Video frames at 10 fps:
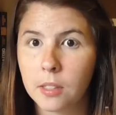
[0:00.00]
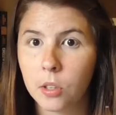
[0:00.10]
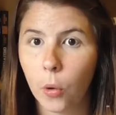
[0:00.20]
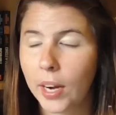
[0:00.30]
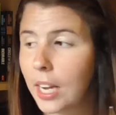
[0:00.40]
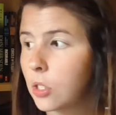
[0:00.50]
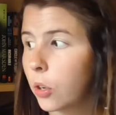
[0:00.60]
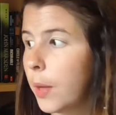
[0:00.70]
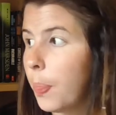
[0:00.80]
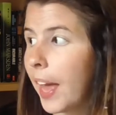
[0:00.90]
So when I
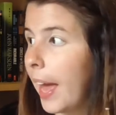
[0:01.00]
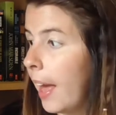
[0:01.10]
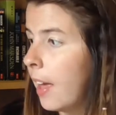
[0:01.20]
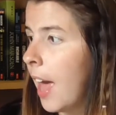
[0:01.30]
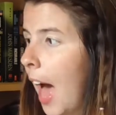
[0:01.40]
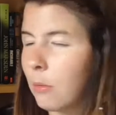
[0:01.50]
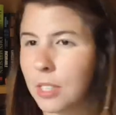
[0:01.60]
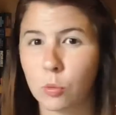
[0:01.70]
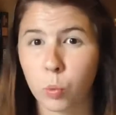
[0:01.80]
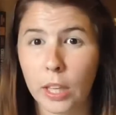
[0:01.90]
saw it there and it
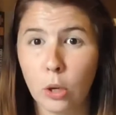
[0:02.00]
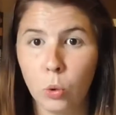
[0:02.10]
was this really